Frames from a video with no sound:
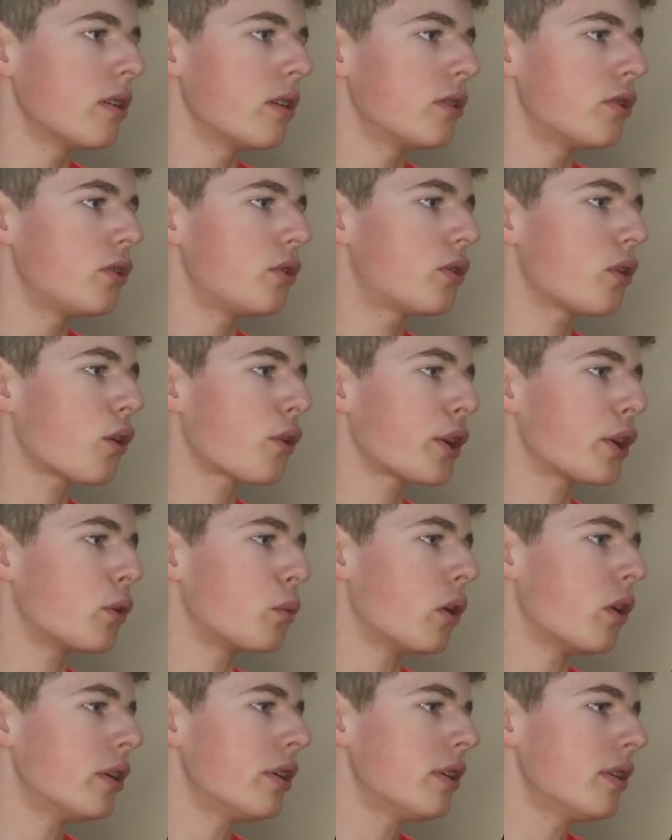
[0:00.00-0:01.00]

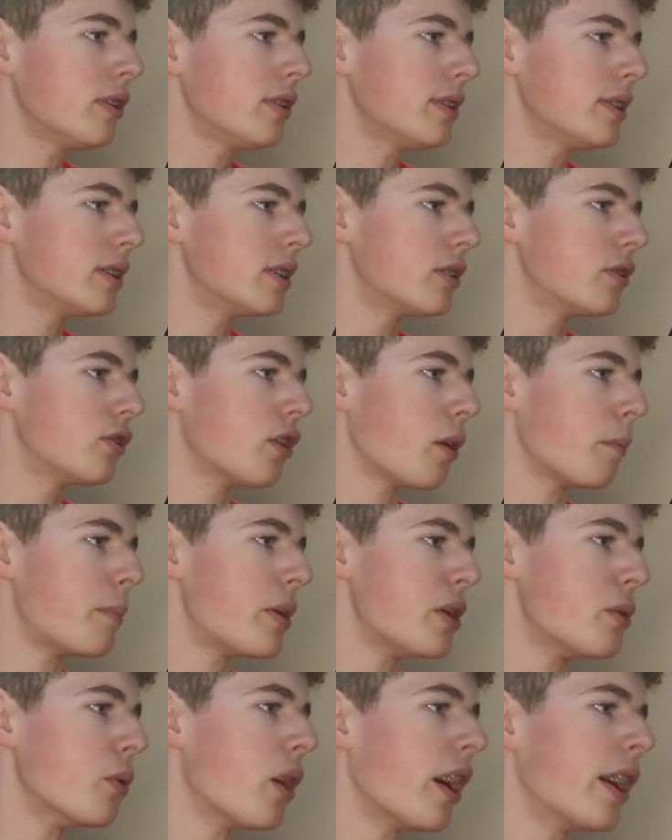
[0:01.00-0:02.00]

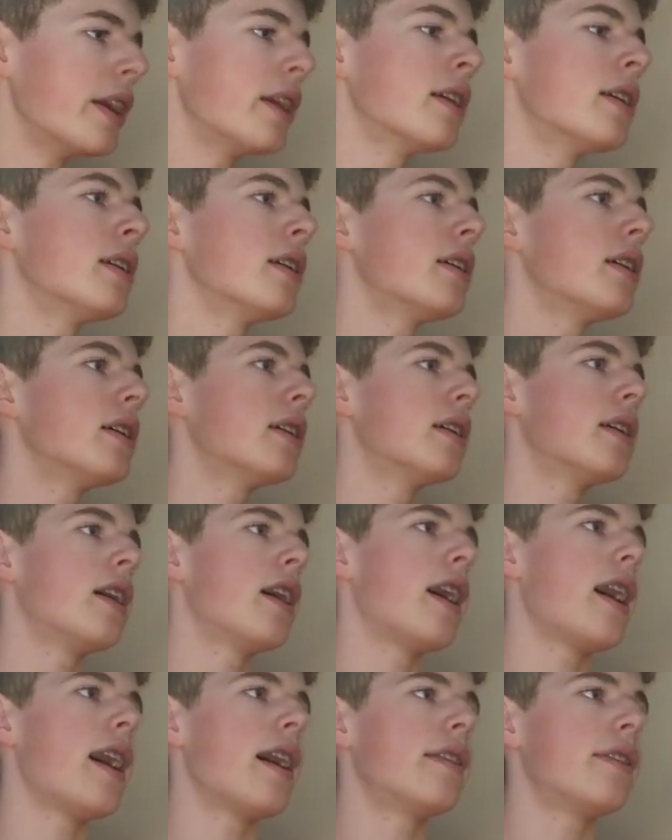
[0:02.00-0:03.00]
tutorial1.py.
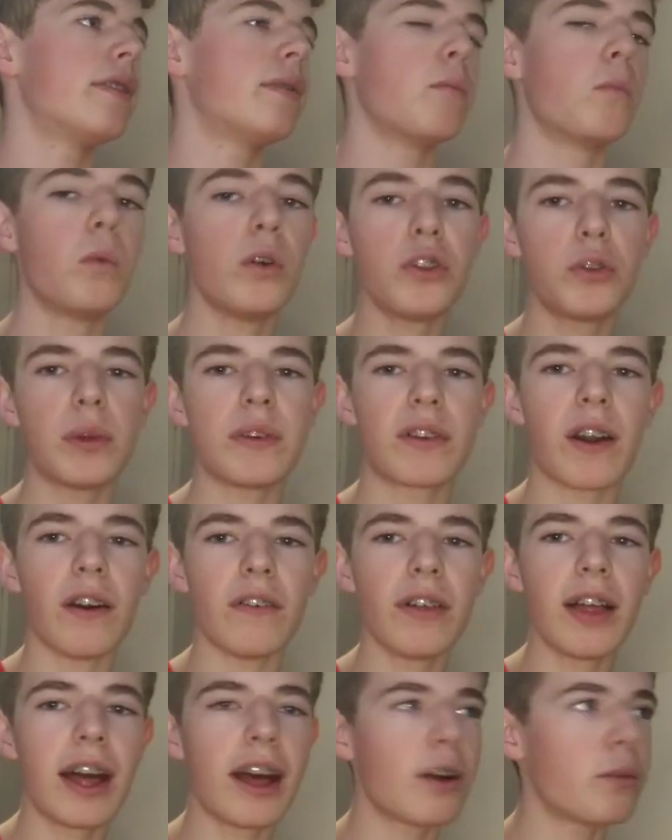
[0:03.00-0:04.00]
And once we've got
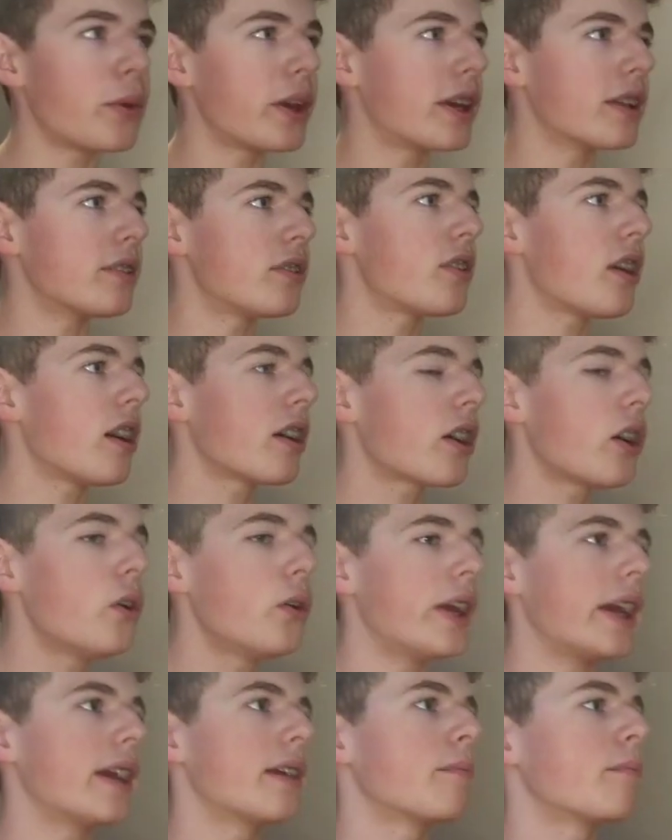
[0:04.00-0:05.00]
that, we can start
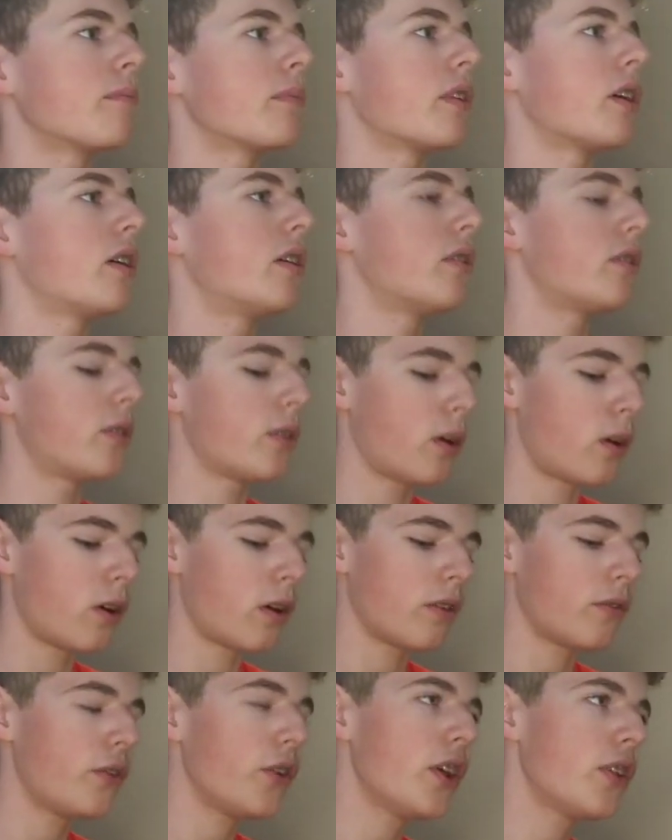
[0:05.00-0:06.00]
coding.
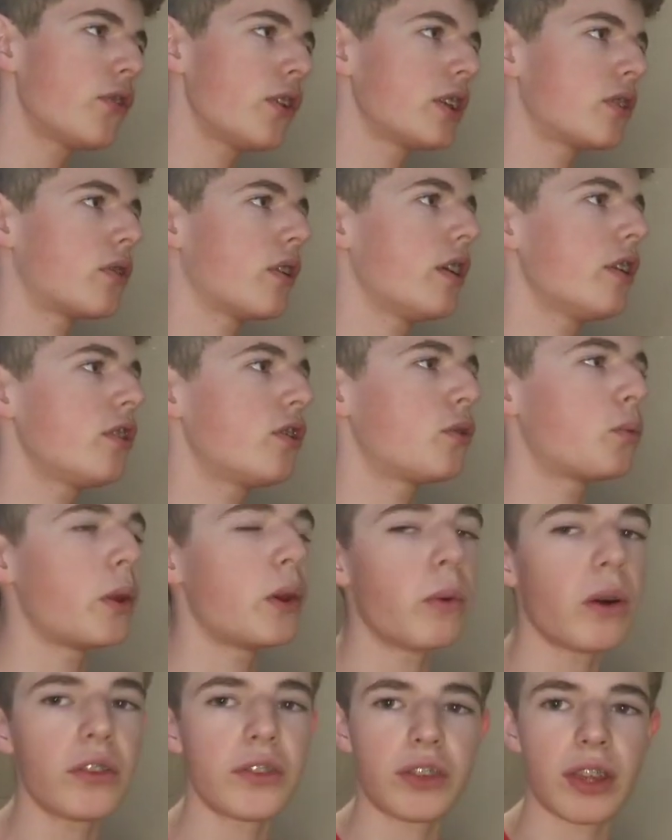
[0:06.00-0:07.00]
So first things first, we
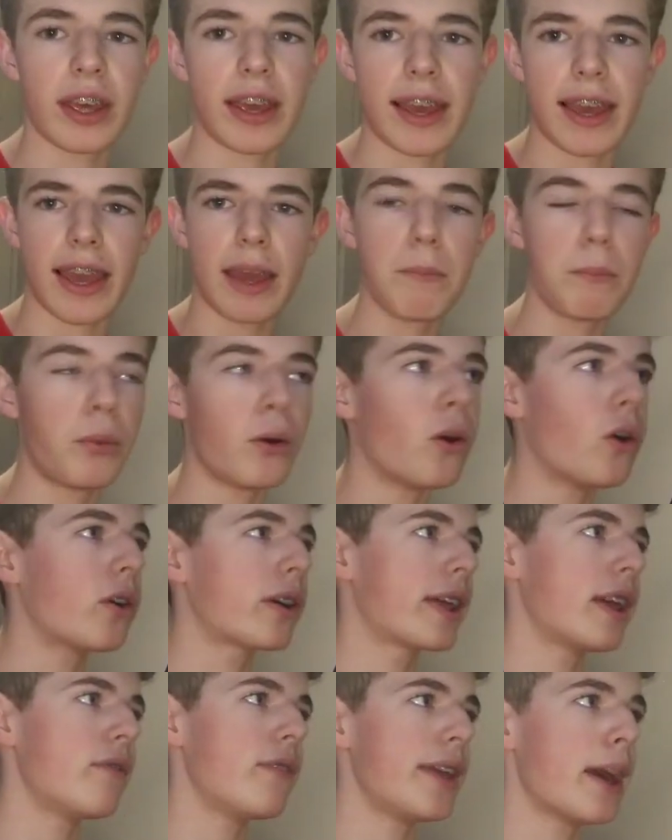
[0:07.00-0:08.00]
want to
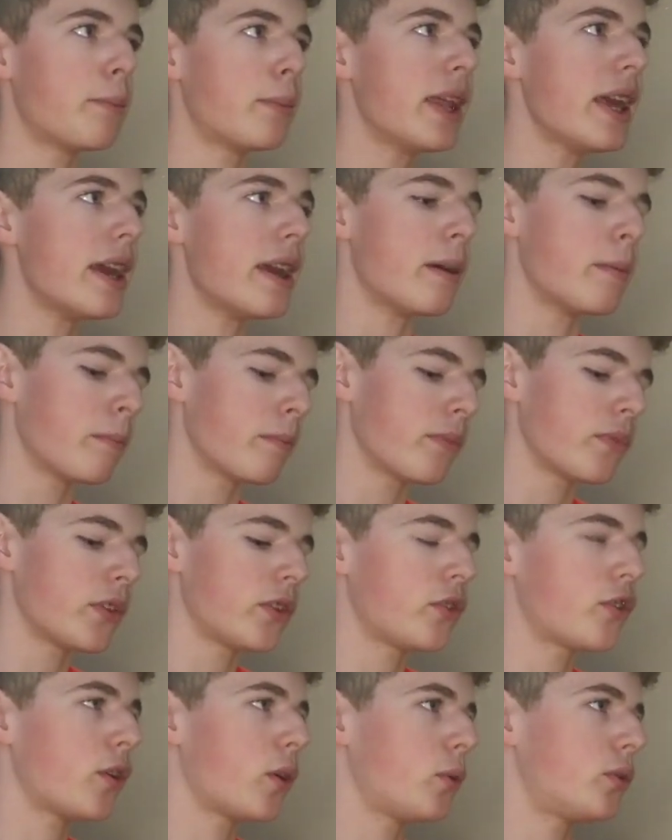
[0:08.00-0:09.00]
import KivyMD.
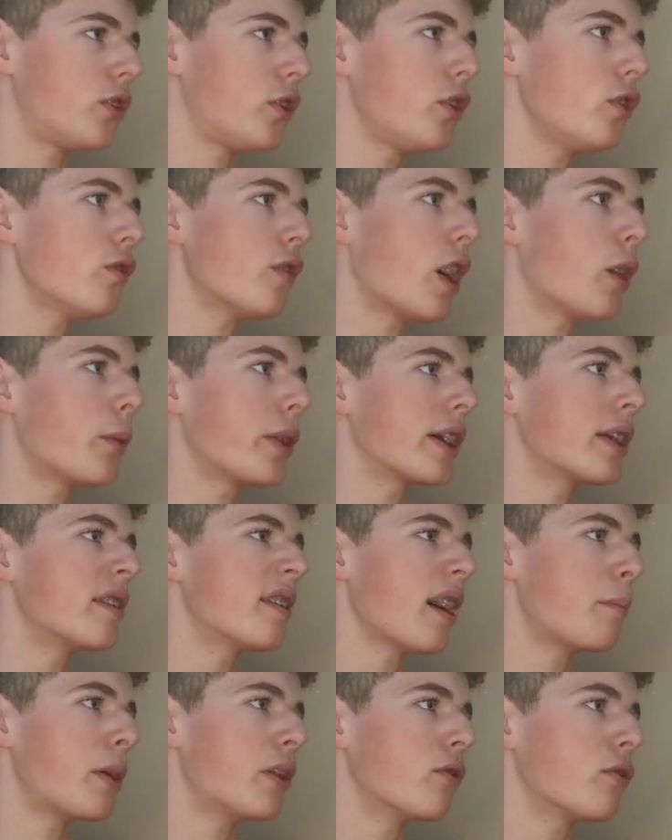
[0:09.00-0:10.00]
So to do that, we can
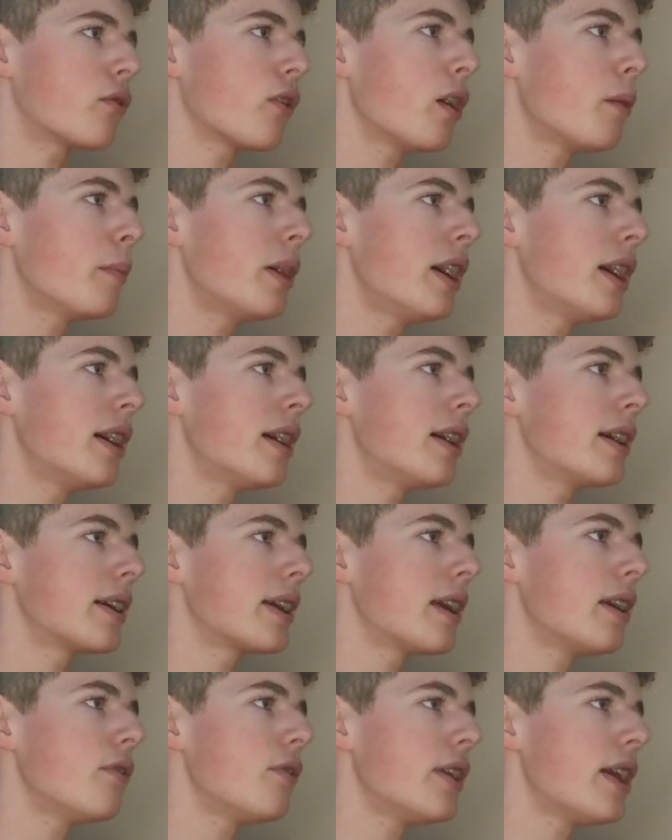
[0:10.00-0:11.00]
type in from
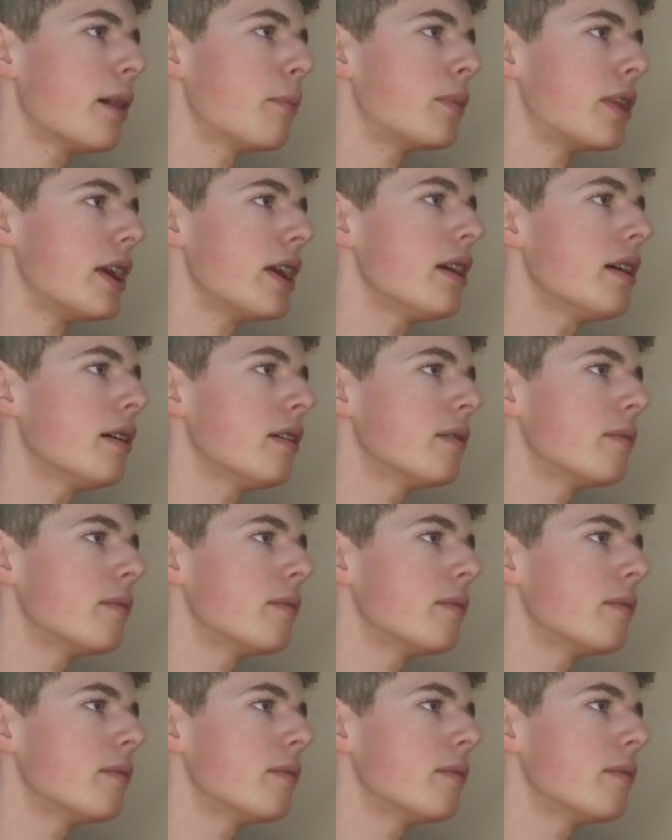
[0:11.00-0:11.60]
KivyMD.app